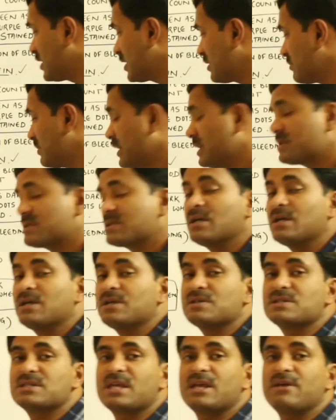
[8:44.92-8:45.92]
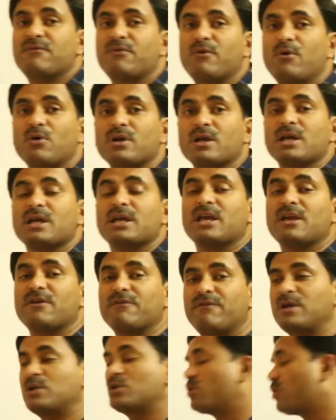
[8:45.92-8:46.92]
vertebrates. Say for,
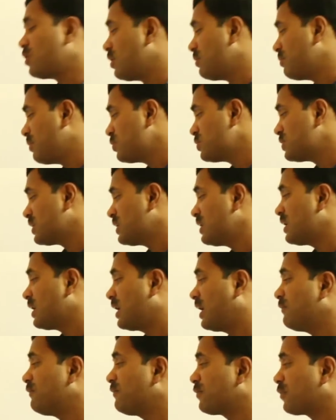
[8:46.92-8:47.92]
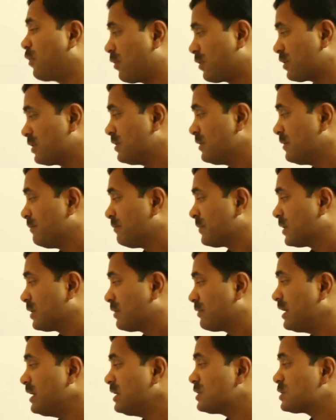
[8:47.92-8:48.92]
if I talk about a frog,
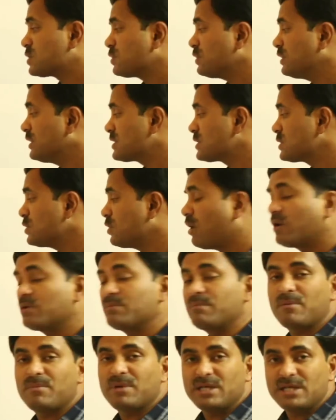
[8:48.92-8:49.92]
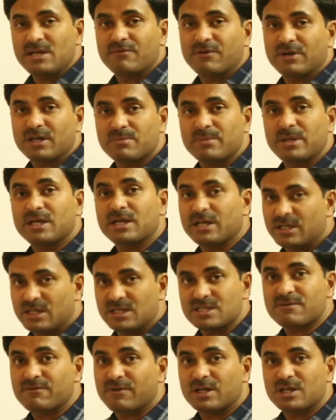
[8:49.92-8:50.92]
right, so it's non-mammalian vertebrate, it
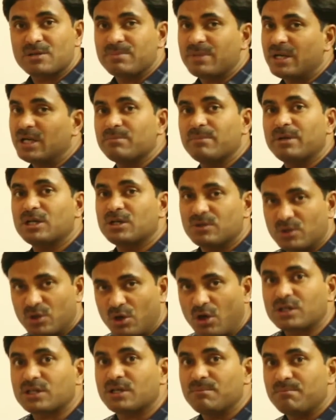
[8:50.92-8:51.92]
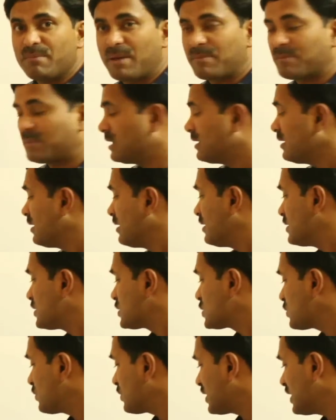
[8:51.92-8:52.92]
is a vertebrate but not a mammal.
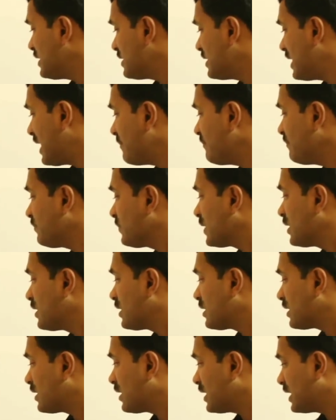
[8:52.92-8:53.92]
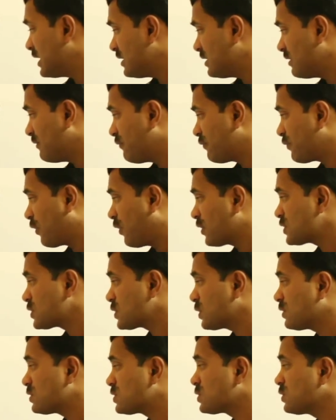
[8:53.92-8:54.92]
So in them, in the
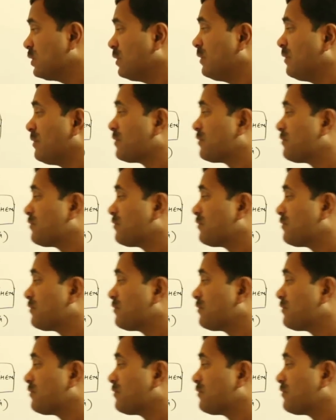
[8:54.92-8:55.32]
frogs also,